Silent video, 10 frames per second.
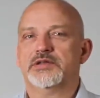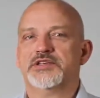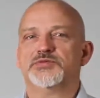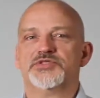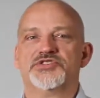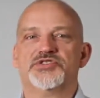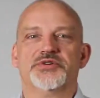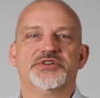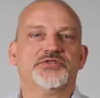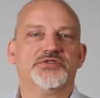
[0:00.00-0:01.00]
This was a
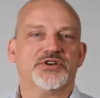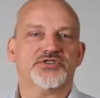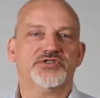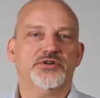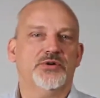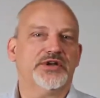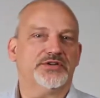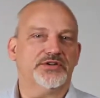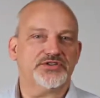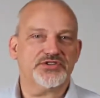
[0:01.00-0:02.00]
short introduction to
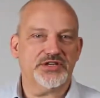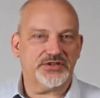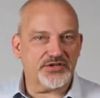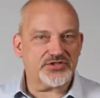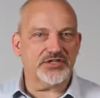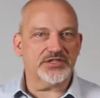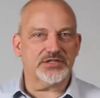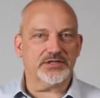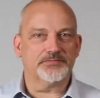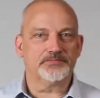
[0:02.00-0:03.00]
AUDAC Touch and
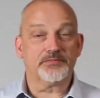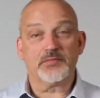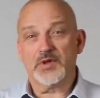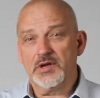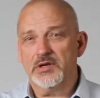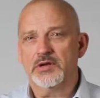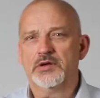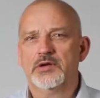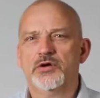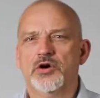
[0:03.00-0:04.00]
TouchLink.
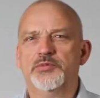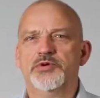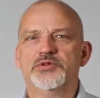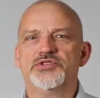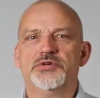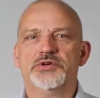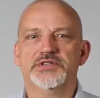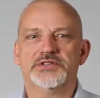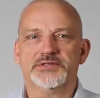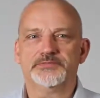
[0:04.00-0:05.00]
Hope you enjoyed
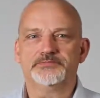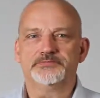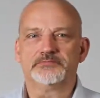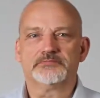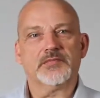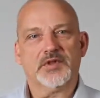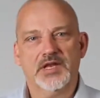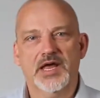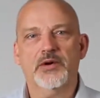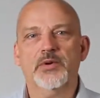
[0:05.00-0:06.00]
it.
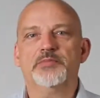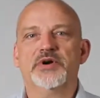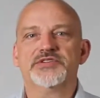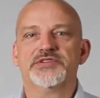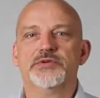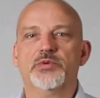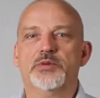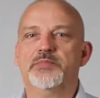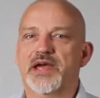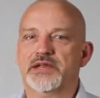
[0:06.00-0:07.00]
Now I'm passing the
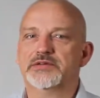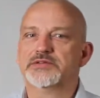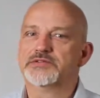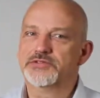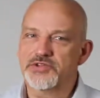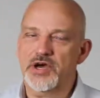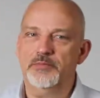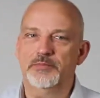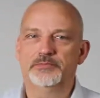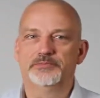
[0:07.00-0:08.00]
word back to Tom.